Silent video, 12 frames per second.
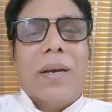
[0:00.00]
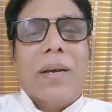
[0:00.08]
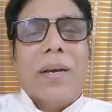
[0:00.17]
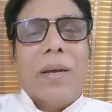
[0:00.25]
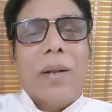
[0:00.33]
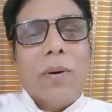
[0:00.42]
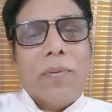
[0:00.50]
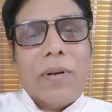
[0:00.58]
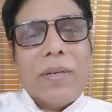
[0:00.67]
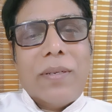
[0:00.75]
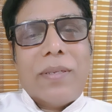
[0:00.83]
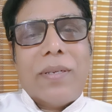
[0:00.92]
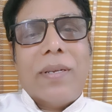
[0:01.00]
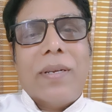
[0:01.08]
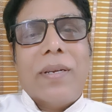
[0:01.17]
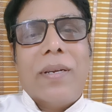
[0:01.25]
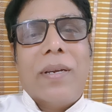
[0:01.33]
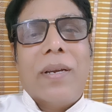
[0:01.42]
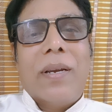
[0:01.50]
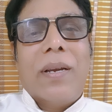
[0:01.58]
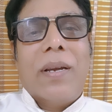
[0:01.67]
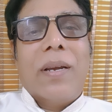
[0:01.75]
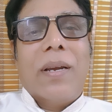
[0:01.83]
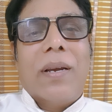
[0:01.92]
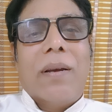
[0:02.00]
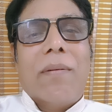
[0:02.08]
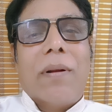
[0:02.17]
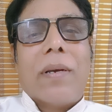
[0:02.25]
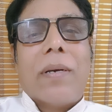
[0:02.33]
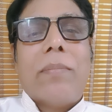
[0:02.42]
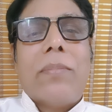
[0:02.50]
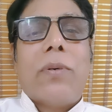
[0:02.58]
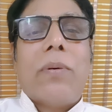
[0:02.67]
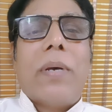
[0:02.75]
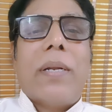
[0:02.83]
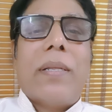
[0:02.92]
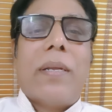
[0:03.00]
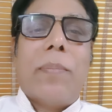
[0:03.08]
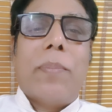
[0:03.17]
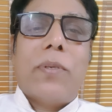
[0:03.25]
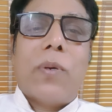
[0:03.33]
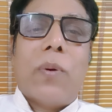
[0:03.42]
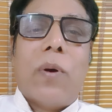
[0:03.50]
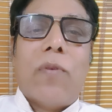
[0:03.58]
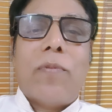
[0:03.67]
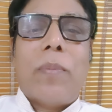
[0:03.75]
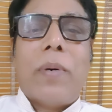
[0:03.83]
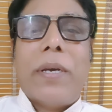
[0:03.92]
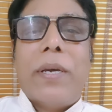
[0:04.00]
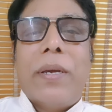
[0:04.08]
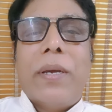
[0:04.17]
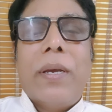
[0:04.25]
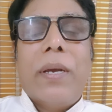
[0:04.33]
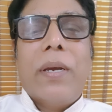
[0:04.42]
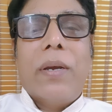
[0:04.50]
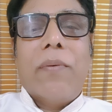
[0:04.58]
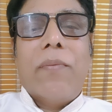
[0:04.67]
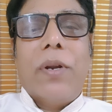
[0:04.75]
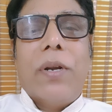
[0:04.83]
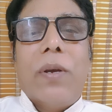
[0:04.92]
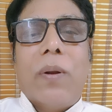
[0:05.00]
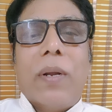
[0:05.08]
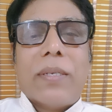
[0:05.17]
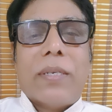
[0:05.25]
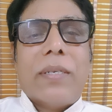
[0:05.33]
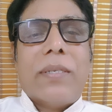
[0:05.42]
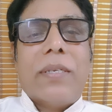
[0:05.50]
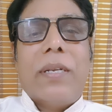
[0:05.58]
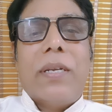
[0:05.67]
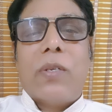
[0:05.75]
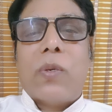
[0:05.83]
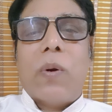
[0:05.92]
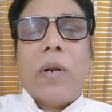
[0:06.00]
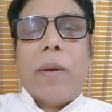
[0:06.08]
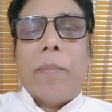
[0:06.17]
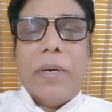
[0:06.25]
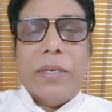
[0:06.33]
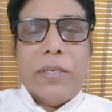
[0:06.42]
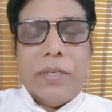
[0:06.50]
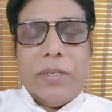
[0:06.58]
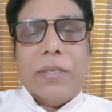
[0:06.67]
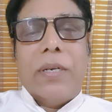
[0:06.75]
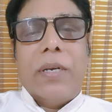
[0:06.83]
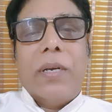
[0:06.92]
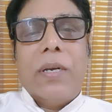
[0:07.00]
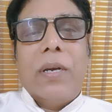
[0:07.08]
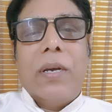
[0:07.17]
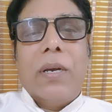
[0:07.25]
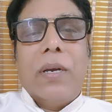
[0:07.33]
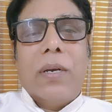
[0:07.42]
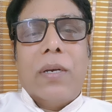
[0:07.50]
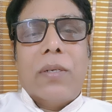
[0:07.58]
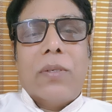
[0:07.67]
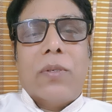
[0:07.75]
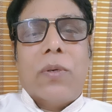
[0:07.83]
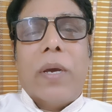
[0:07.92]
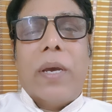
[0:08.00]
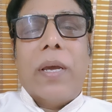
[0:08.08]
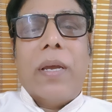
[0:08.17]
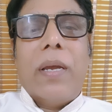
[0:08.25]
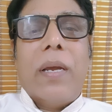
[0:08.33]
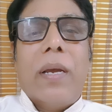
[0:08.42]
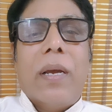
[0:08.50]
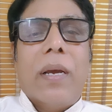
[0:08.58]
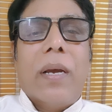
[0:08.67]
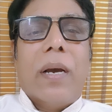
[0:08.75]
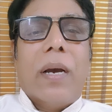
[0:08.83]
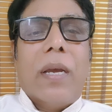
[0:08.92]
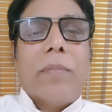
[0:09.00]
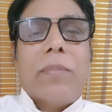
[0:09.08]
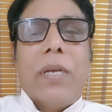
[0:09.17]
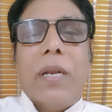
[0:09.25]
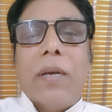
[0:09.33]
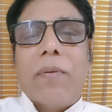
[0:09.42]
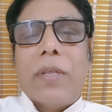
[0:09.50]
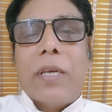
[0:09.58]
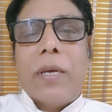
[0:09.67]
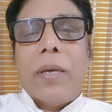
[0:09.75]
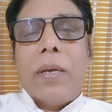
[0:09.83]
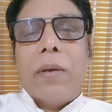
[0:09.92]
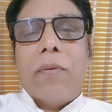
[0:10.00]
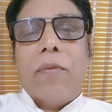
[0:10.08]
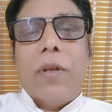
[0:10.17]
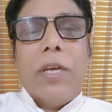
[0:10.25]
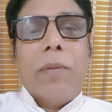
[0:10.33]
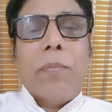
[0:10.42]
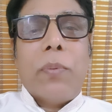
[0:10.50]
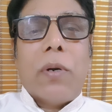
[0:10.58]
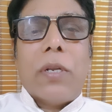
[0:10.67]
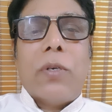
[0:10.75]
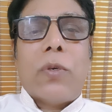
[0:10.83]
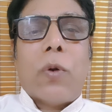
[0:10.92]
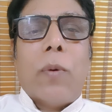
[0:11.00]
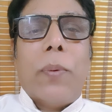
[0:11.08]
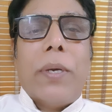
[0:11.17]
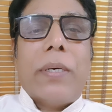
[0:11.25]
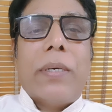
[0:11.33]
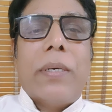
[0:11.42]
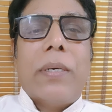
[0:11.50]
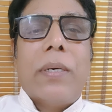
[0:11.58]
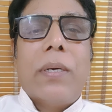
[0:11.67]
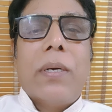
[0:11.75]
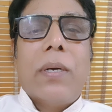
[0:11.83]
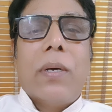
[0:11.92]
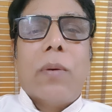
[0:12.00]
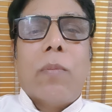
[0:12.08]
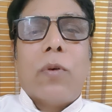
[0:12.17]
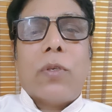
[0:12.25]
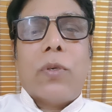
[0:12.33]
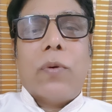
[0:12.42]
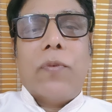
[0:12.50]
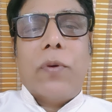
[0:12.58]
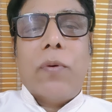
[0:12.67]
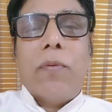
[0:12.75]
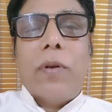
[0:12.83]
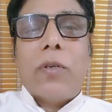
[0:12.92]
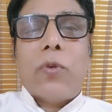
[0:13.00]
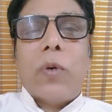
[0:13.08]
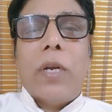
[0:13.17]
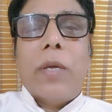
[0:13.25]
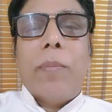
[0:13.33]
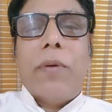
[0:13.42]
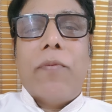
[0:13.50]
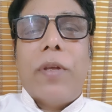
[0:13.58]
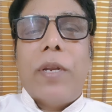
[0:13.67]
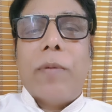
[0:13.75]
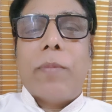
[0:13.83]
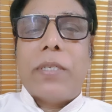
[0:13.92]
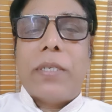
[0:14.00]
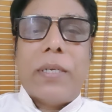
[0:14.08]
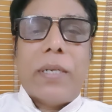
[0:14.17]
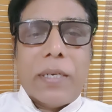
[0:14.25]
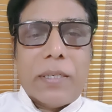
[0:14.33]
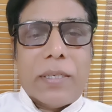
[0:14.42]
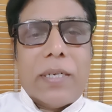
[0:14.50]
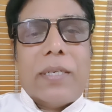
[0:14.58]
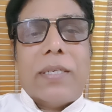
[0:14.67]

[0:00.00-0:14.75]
Hello friends, welcome to another episode of my video lecture series on MIT. Today I am dealing with a very important topic. Most of you will surely be very much interested.